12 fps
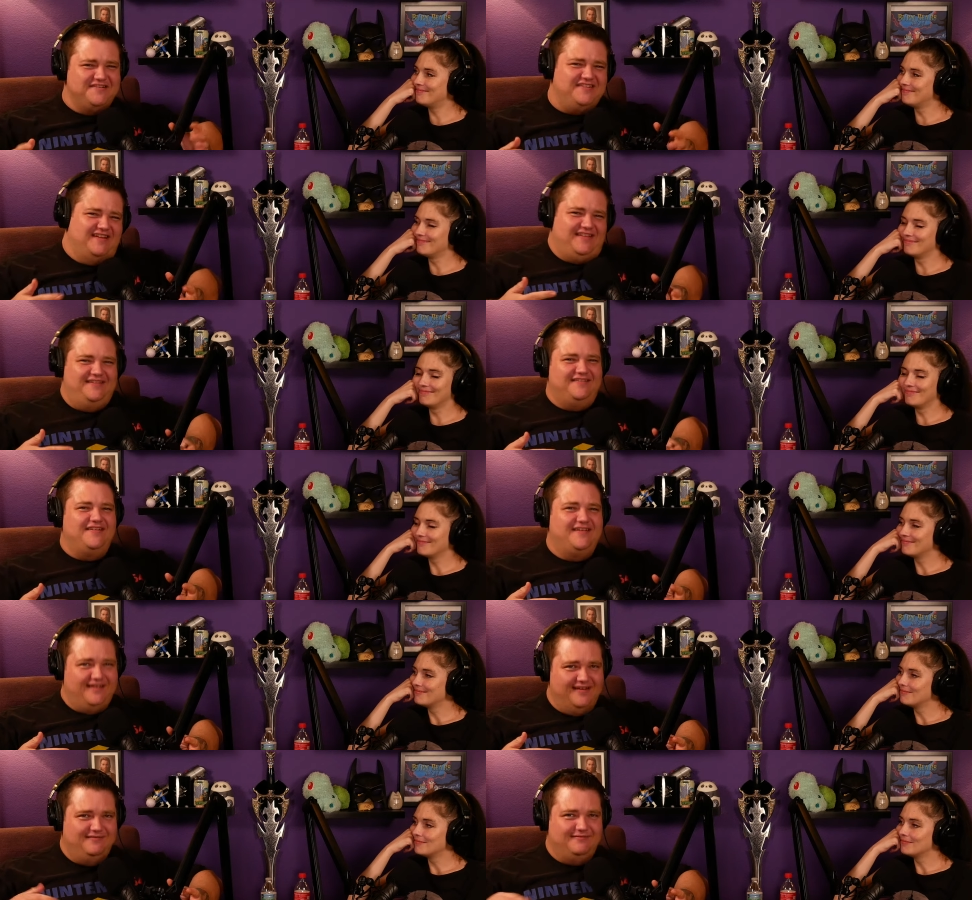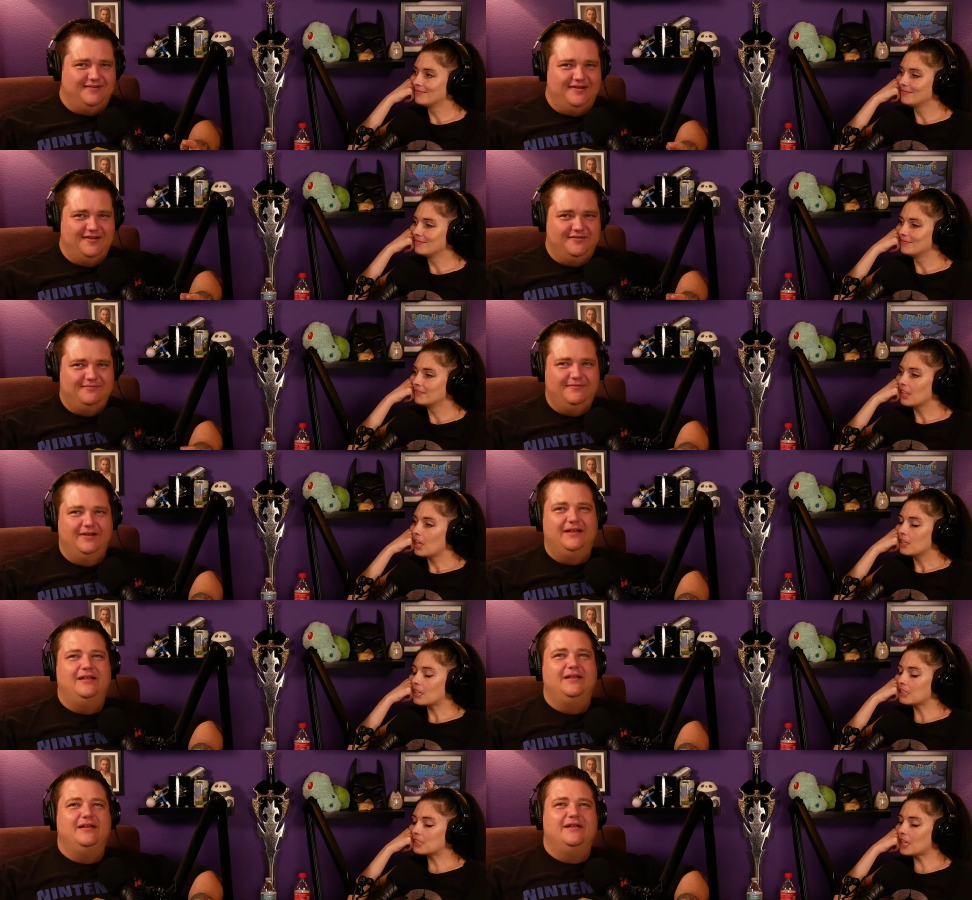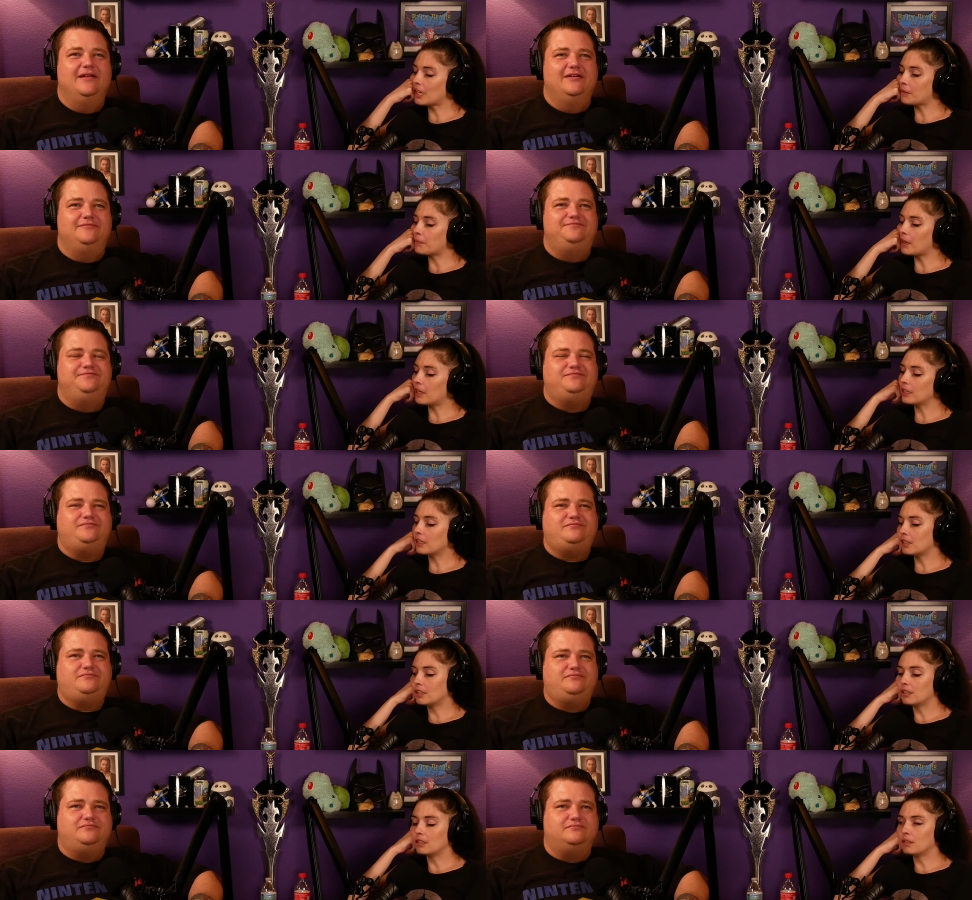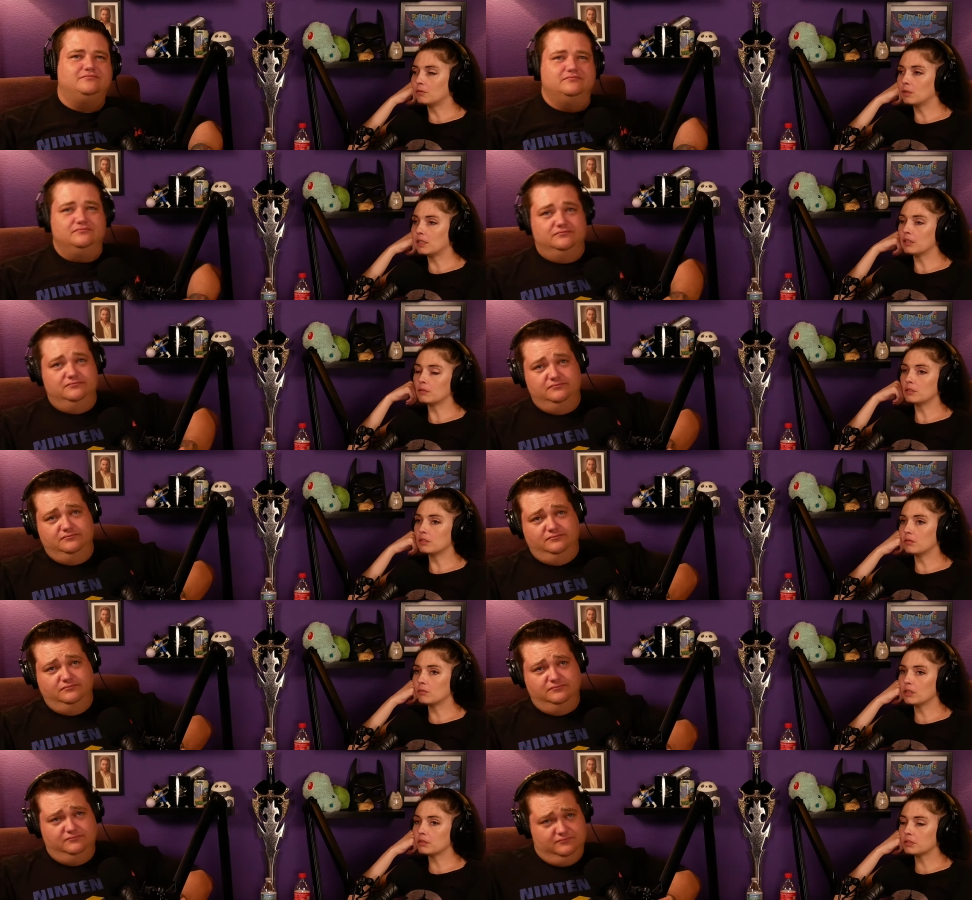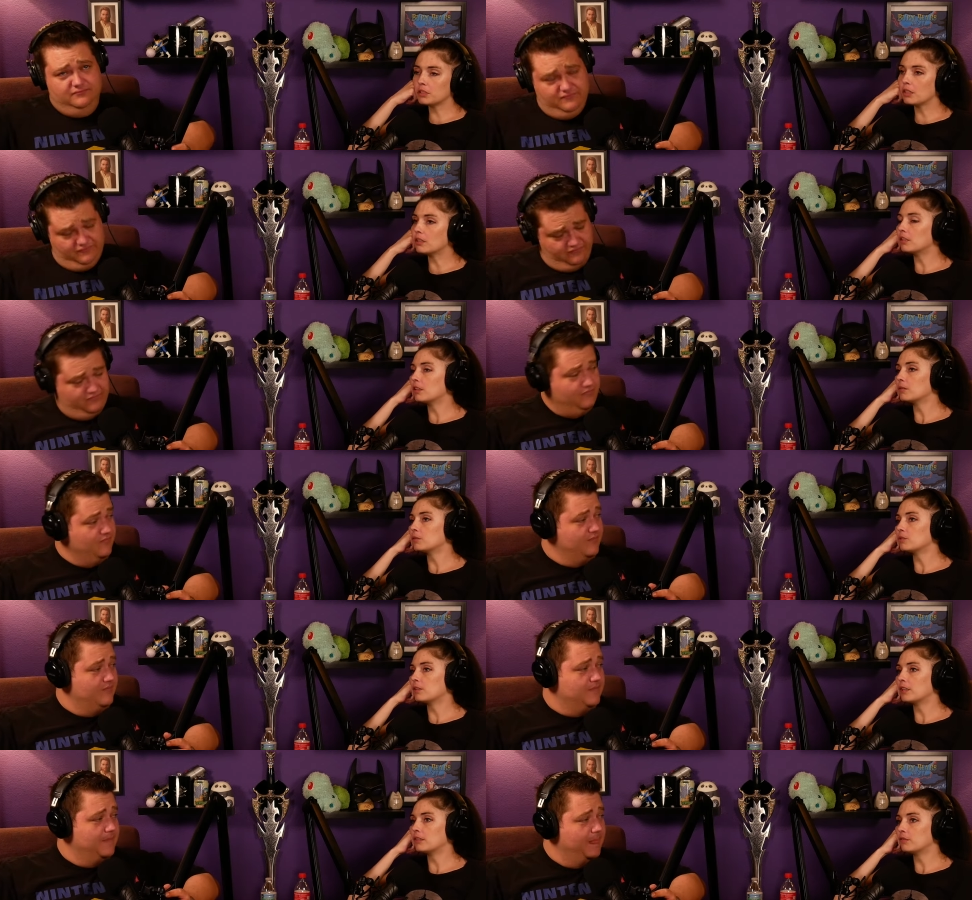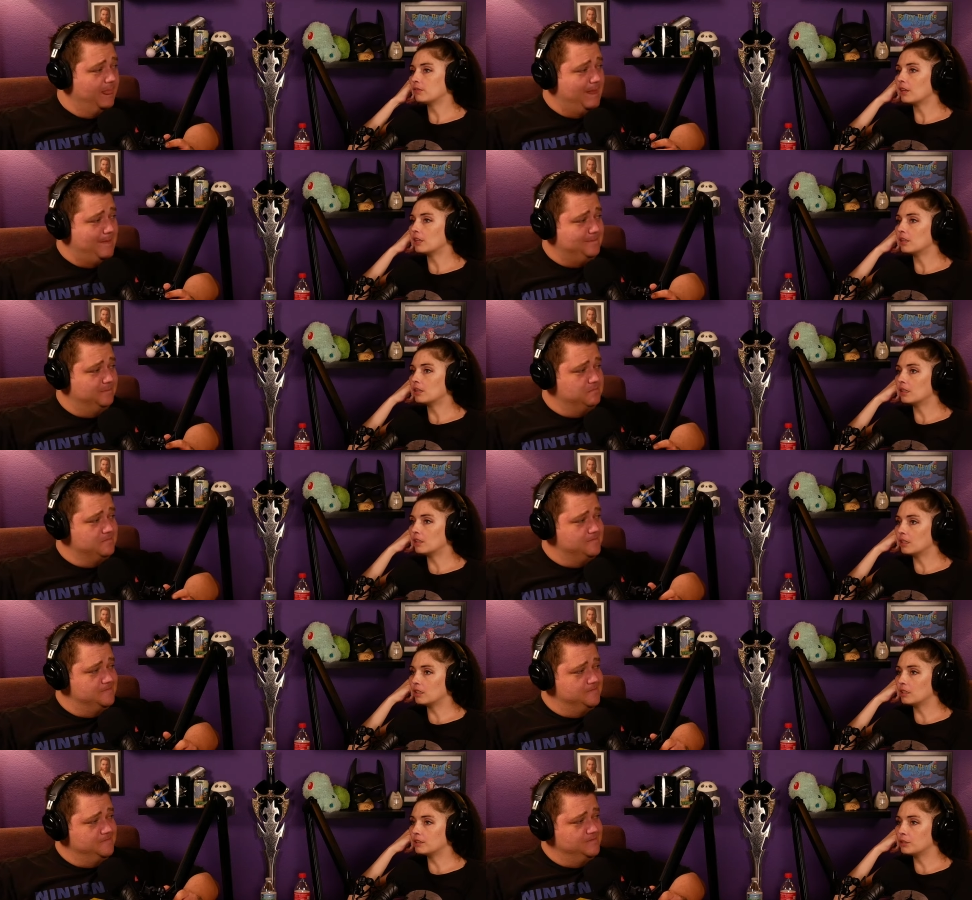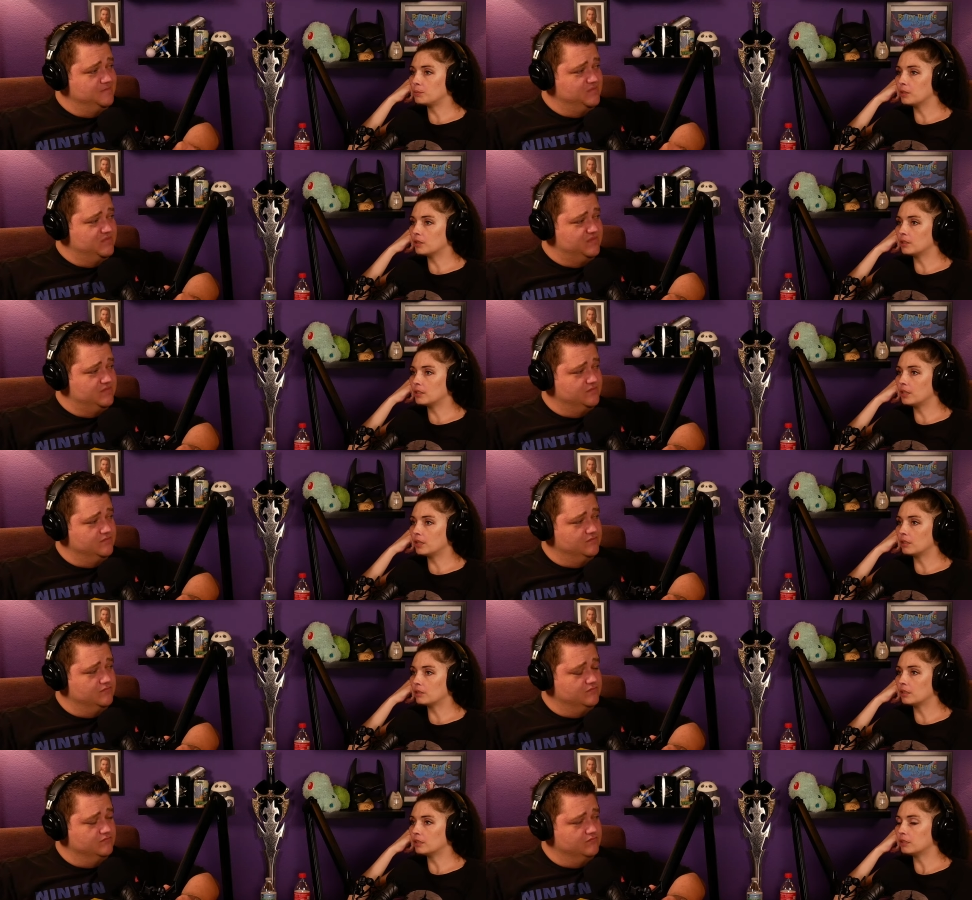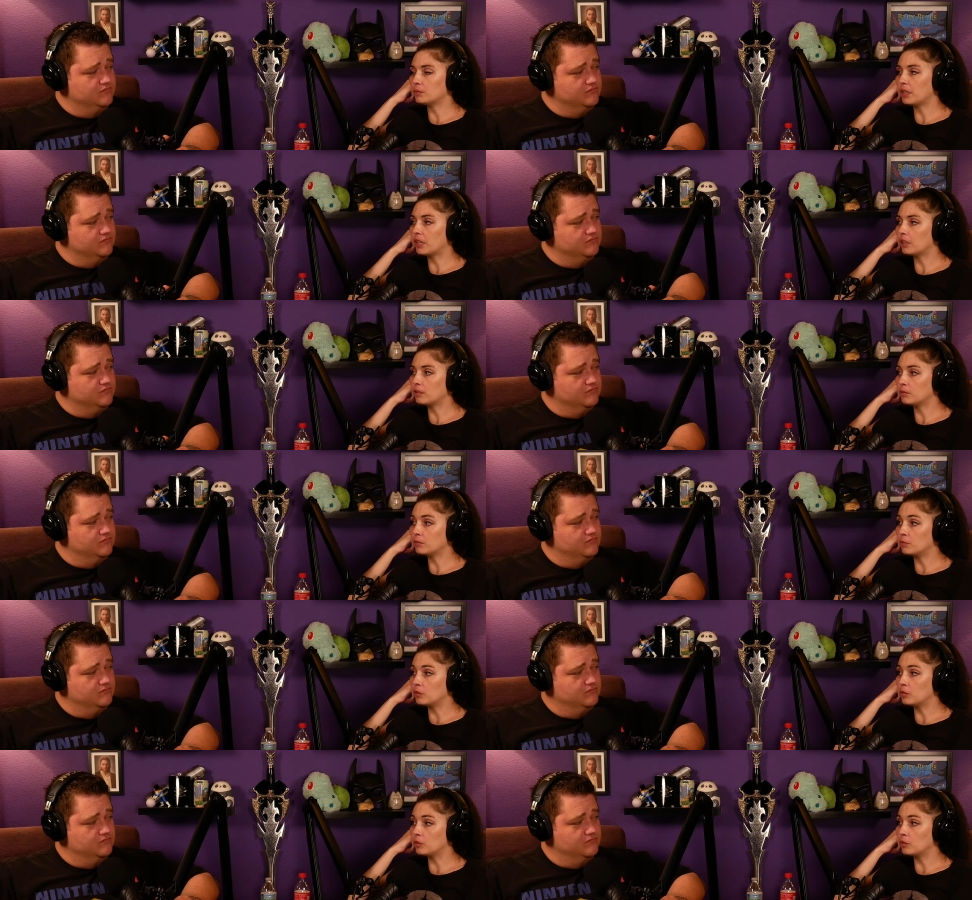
Speaker 1: Just let that sink in. You know,
Speaker 2: that's like my uh, when I was when I was younger, I would try and fight the conspiracy theories in my house with